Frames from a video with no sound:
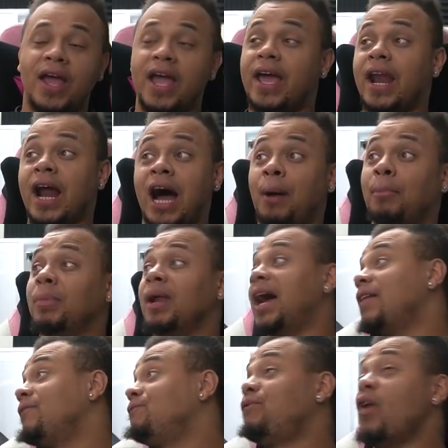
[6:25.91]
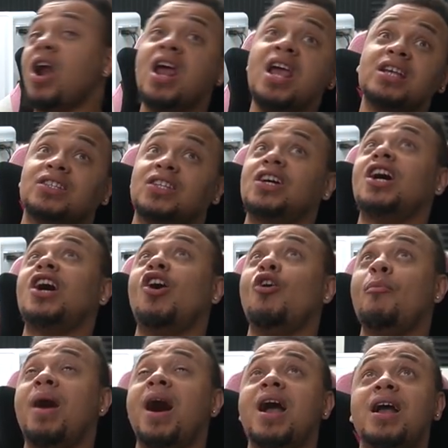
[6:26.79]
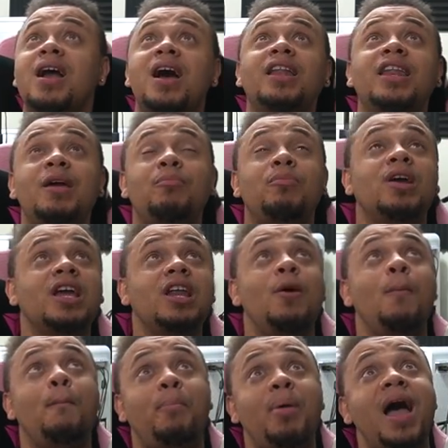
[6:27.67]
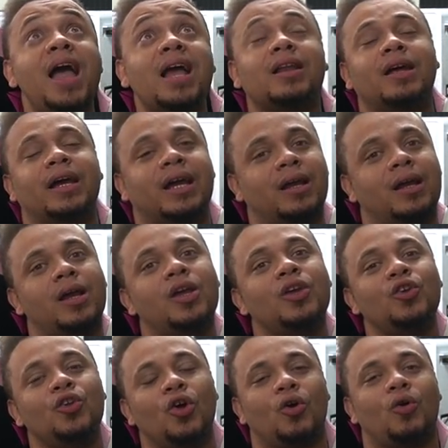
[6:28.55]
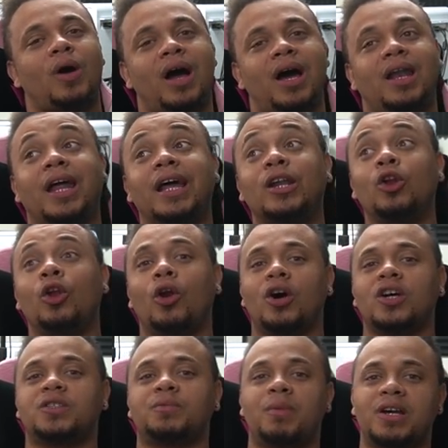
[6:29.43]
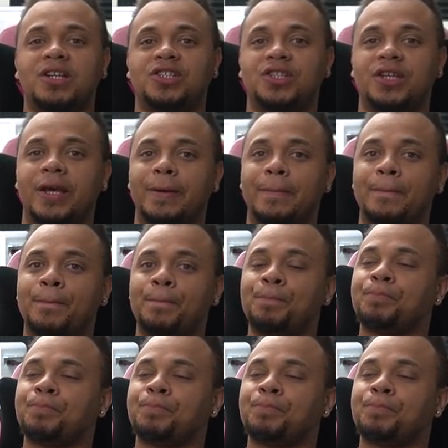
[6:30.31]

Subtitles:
And I'm like, Frieza, oh, my God, they're bringing him back. Like, you know, I, like, lost my shit.